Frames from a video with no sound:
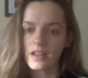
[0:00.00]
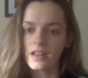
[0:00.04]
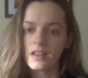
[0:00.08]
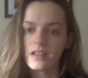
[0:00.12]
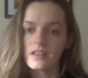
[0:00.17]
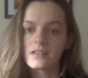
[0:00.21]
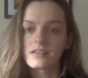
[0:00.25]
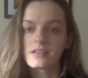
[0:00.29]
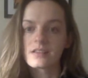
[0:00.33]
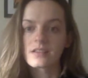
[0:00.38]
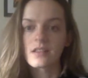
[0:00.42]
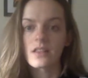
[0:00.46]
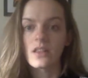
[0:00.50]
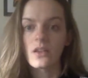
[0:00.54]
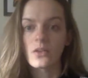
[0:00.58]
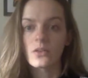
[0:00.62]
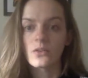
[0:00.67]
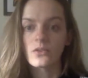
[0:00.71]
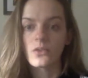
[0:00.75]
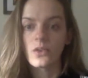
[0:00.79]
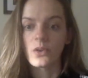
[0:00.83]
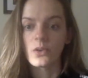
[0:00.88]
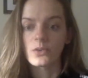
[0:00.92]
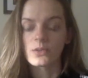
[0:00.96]
It's
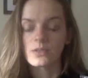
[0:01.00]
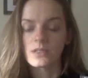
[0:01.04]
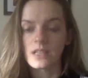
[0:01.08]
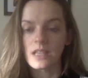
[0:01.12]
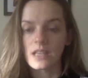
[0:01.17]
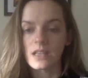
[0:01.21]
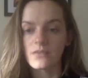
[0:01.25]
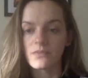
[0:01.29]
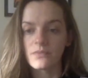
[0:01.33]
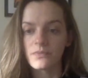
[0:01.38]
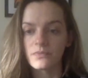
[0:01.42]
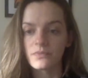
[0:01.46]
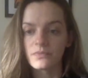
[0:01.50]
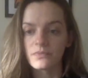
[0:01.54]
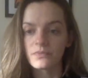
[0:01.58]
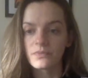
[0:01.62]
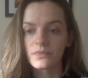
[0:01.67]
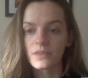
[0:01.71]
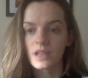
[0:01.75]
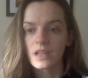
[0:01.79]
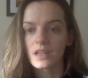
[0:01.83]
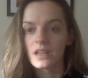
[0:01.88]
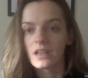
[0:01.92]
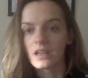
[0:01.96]
Clone Rosie.
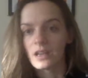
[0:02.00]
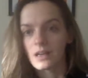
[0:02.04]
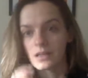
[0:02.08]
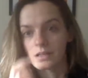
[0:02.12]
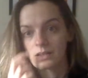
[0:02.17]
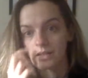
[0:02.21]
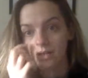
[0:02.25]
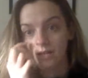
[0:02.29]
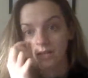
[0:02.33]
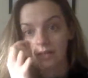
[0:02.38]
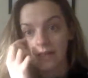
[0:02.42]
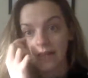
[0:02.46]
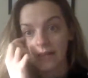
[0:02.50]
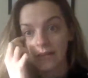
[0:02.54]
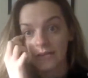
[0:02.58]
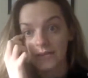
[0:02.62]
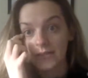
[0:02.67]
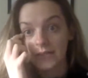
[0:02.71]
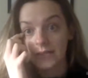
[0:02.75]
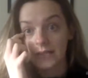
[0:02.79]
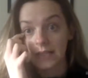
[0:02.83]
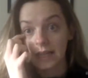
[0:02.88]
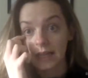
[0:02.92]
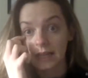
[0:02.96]
I just left
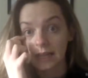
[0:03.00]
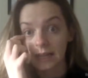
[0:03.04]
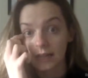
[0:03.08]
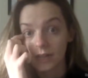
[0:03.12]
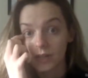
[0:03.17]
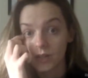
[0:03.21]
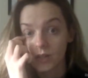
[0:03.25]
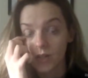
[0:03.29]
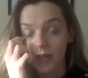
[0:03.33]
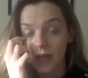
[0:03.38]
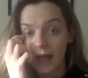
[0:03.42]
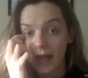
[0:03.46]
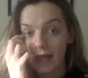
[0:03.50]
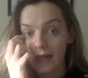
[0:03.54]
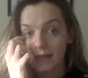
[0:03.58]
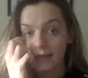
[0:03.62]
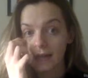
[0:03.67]
it at the chat